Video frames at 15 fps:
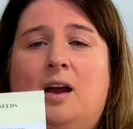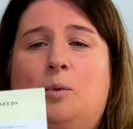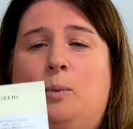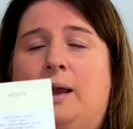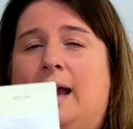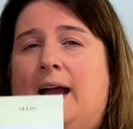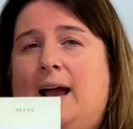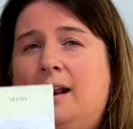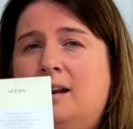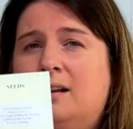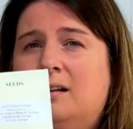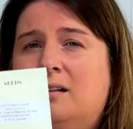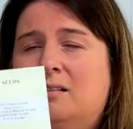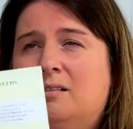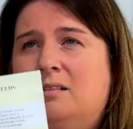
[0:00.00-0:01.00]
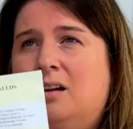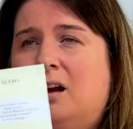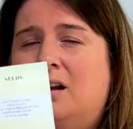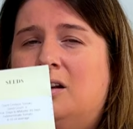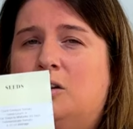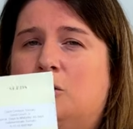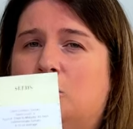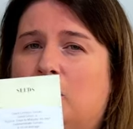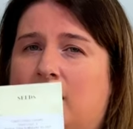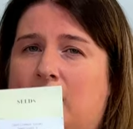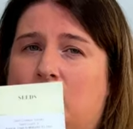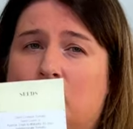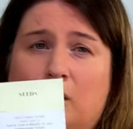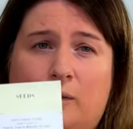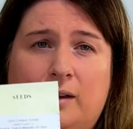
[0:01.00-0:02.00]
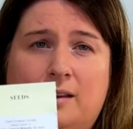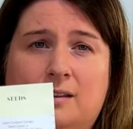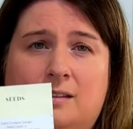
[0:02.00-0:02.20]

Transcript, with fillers: we had a not a great growing